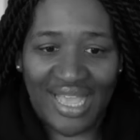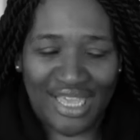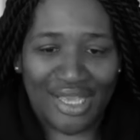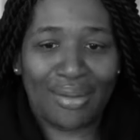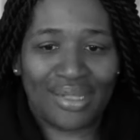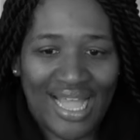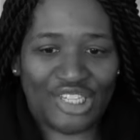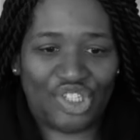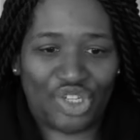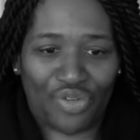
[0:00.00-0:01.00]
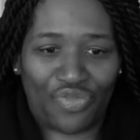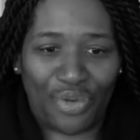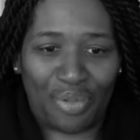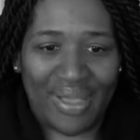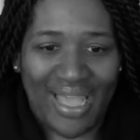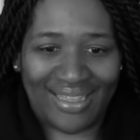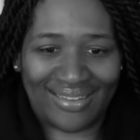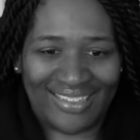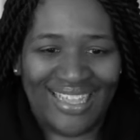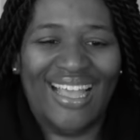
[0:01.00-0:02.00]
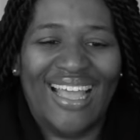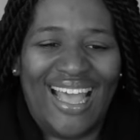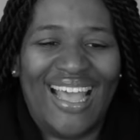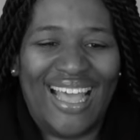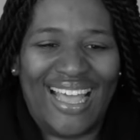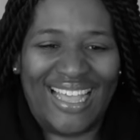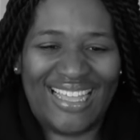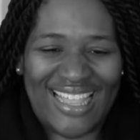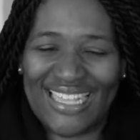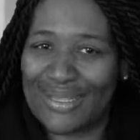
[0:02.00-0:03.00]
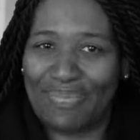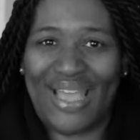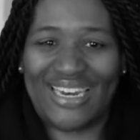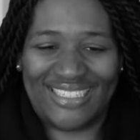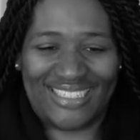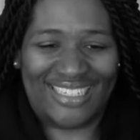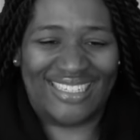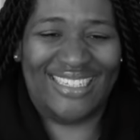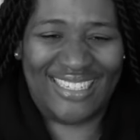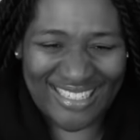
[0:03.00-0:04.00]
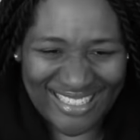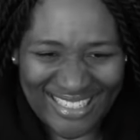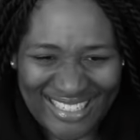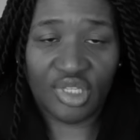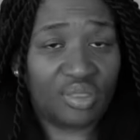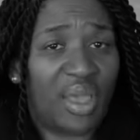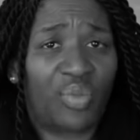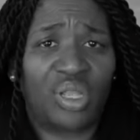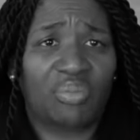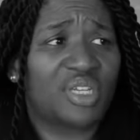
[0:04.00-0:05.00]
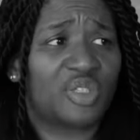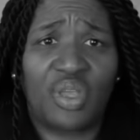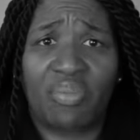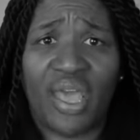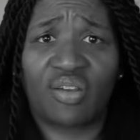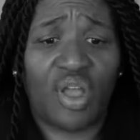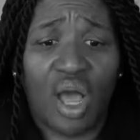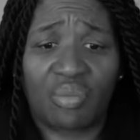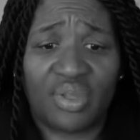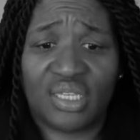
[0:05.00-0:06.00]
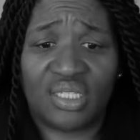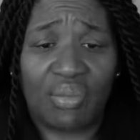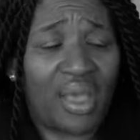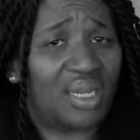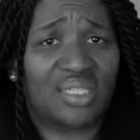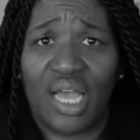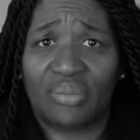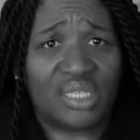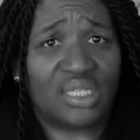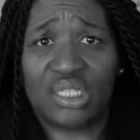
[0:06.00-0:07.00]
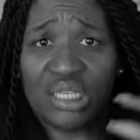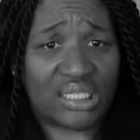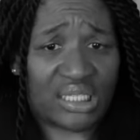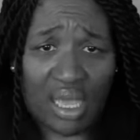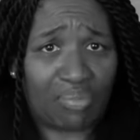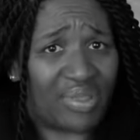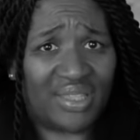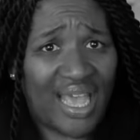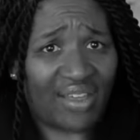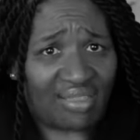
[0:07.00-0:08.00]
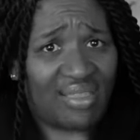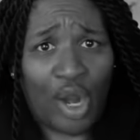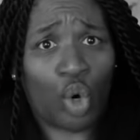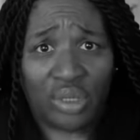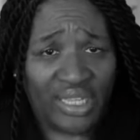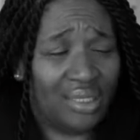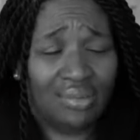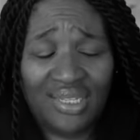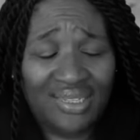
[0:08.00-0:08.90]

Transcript: Thank you. I'm glad she took her food back. That's some petty shit. This man really must be a man of God, because the amount of times he has escaped death narrowly.